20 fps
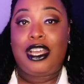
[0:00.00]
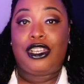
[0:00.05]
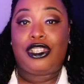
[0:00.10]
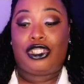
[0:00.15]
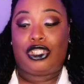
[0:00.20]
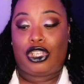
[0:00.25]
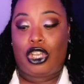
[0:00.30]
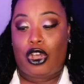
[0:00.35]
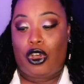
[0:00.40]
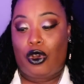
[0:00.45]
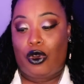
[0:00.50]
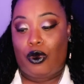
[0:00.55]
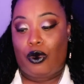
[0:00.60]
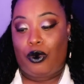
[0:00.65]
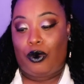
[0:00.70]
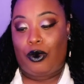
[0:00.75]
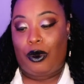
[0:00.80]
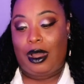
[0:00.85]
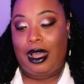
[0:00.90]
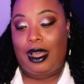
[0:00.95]

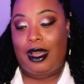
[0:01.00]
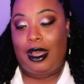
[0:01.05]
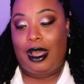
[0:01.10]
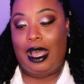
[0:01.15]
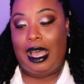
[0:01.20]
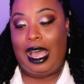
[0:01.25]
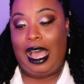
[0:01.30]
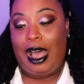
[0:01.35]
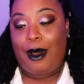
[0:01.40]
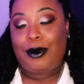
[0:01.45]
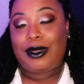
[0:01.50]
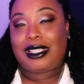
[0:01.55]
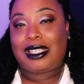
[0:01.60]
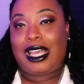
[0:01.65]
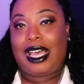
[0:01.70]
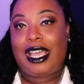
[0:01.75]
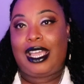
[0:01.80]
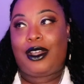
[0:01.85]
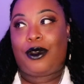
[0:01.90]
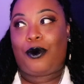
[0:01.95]
So I was
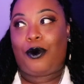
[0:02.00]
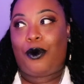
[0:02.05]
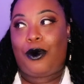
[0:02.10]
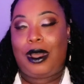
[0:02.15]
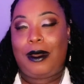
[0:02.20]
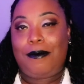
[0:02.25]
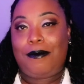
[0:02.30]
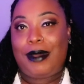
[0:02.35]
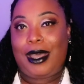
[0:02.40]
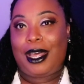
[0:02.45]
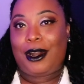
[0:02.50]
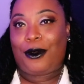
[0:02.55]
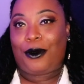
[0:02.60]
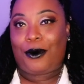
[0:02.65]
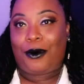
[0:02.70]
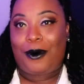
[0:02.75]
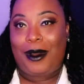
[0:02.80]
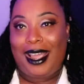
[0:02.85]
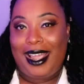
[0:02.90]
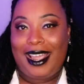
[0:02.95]
like, what better
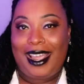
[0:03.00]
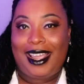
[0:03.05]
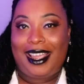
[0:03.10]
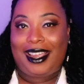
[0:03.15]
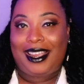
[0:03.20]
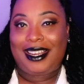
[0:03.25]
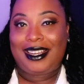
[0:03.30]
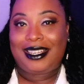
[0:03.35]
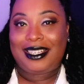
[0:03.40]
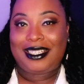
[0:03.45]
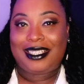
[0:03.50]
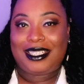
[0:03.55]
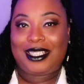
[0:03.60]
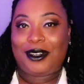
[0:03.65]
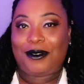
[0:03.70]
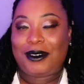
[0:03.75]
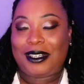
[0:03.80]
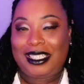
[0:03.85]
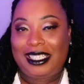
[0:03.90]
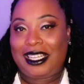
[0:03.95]
way
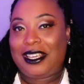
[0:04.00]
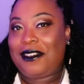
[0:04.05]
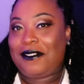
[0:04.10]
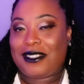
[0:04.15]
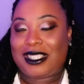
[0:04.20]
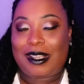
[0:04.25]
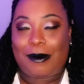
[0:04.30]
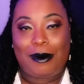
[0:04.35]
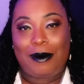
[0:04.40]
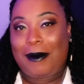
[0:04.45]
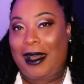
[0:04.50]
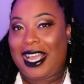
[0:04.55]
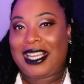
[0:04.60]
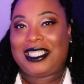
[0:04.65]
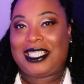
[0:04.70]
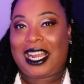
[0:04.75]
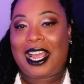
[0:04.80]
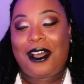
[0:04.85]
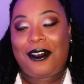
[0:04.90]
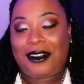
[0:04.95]
to relive some of my
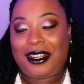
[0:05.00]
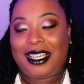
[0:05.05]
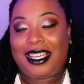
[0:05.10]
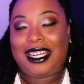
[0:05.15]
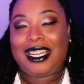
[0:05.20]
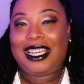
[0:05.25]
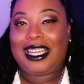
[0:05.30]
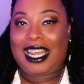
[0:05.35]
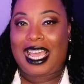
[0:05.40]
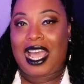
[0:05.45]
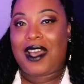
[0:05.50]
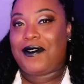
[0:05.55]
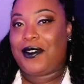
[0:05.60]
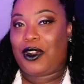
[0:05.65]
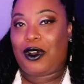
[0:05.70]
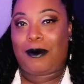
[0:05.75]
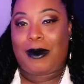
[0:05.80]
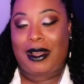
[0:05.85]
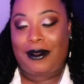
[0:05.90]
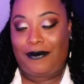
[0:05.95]
childhood and have
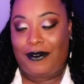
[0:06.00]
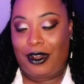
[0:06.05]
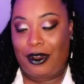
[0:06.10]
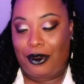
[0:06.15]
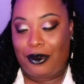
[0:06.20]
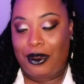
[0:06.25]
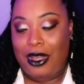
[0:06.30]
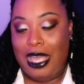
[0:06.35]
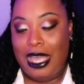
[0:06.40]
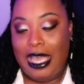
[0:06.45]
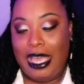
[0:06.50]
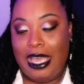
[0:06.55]
it on my phone?